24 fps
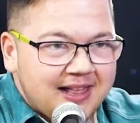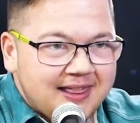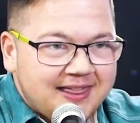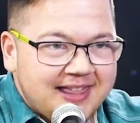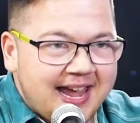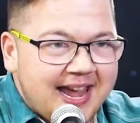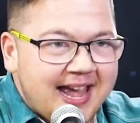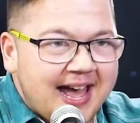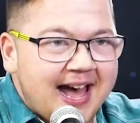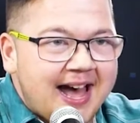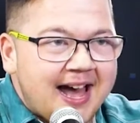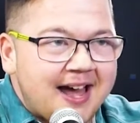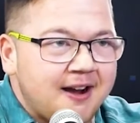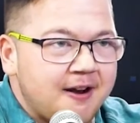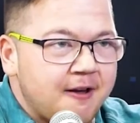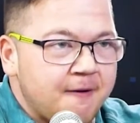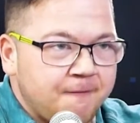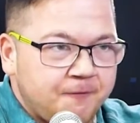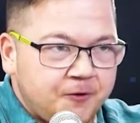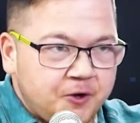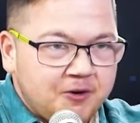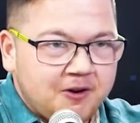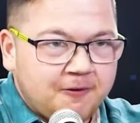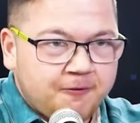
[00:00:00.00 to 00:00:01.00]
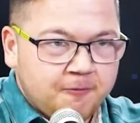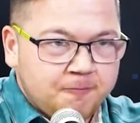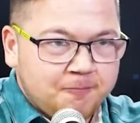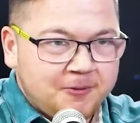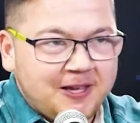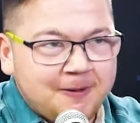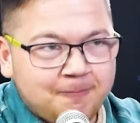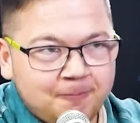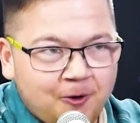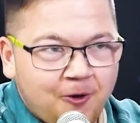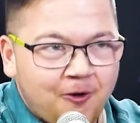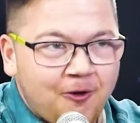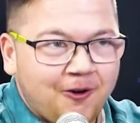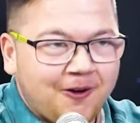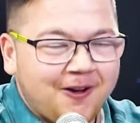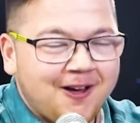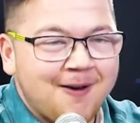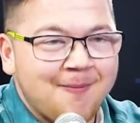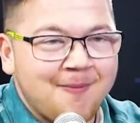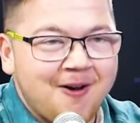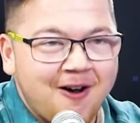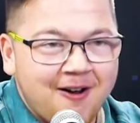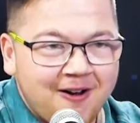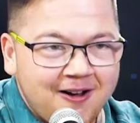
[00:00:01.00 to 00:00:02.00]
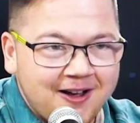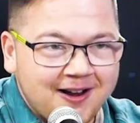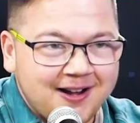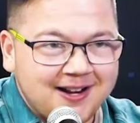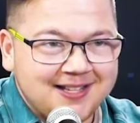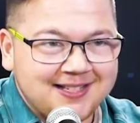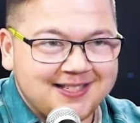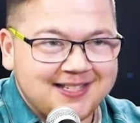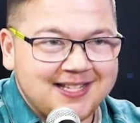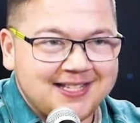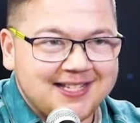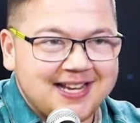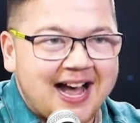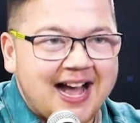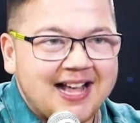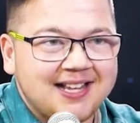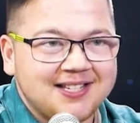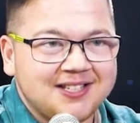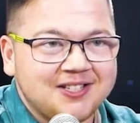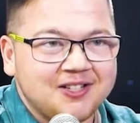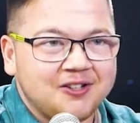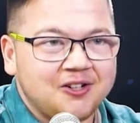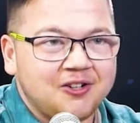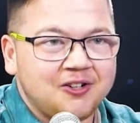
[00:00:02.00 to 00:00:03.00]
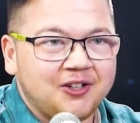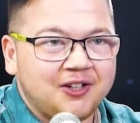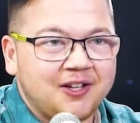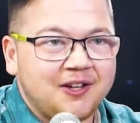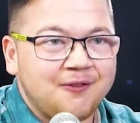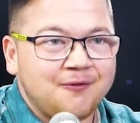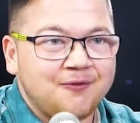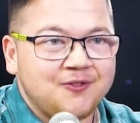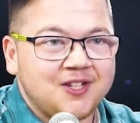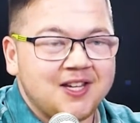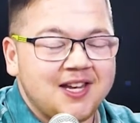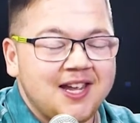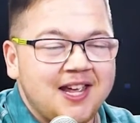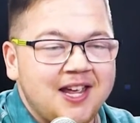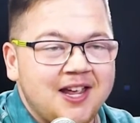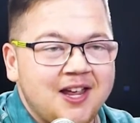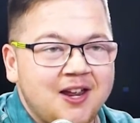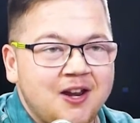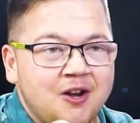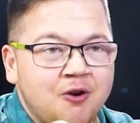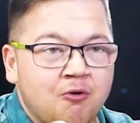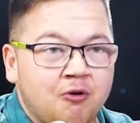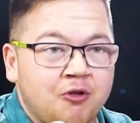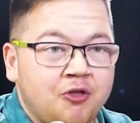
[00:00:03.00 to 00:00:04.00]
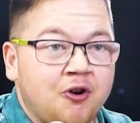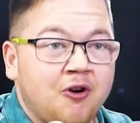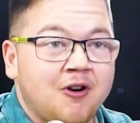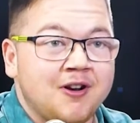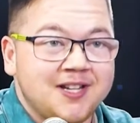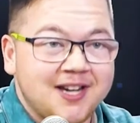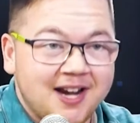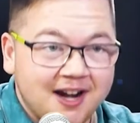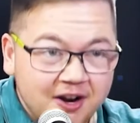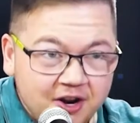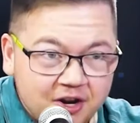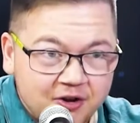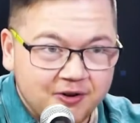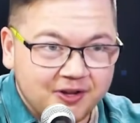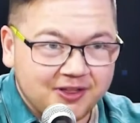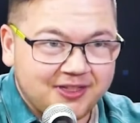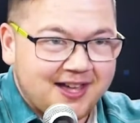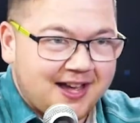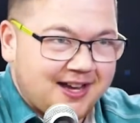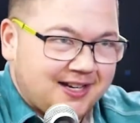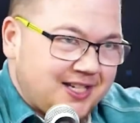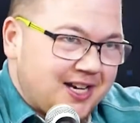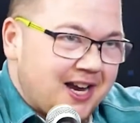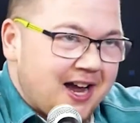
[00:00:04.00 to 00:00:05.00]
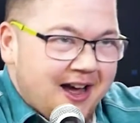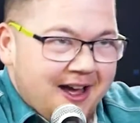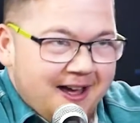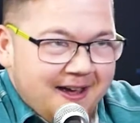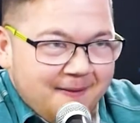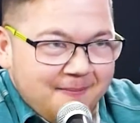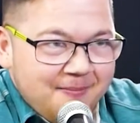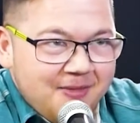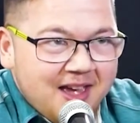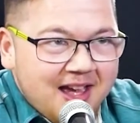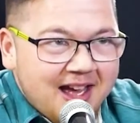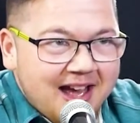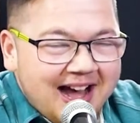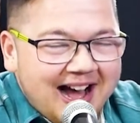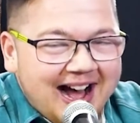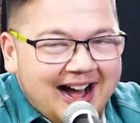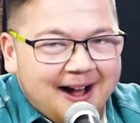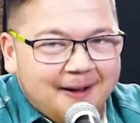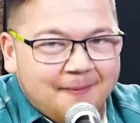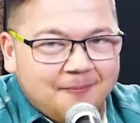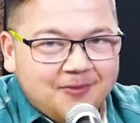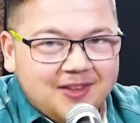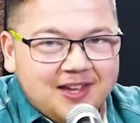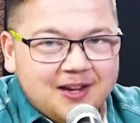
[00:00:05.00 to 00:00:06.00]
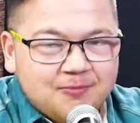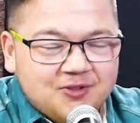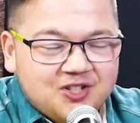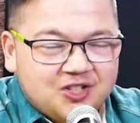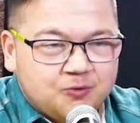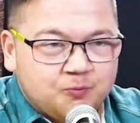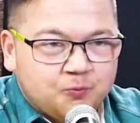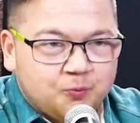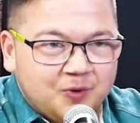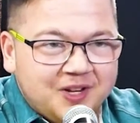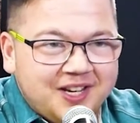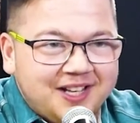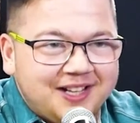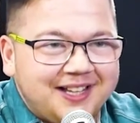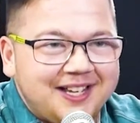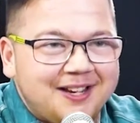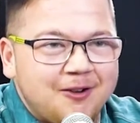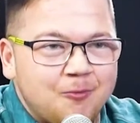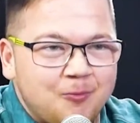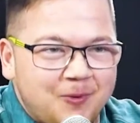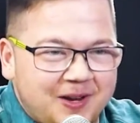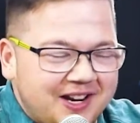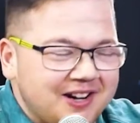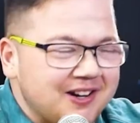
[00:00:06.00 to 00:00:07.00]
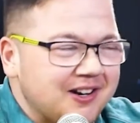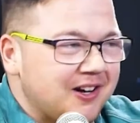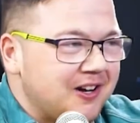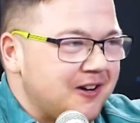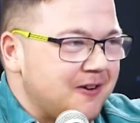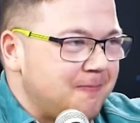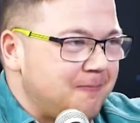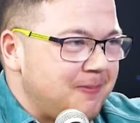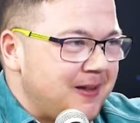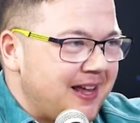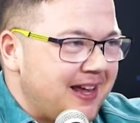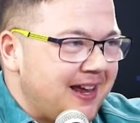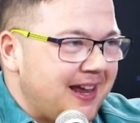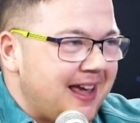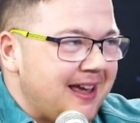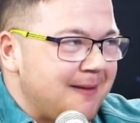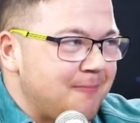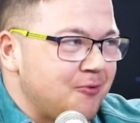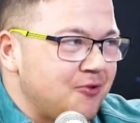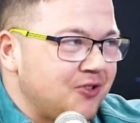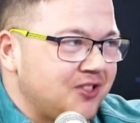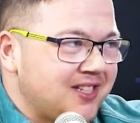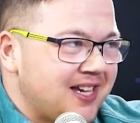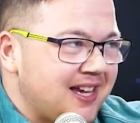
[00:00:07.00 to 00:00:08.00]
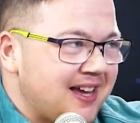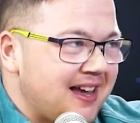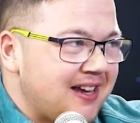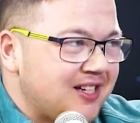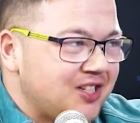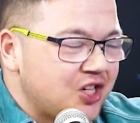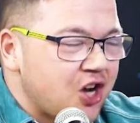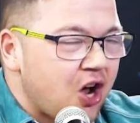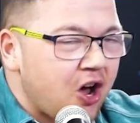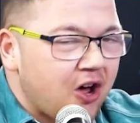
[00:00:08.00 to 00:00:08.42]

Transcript: they had a few different people come on, and since I still lived in Northern Ontario at that time, it was really weird being able to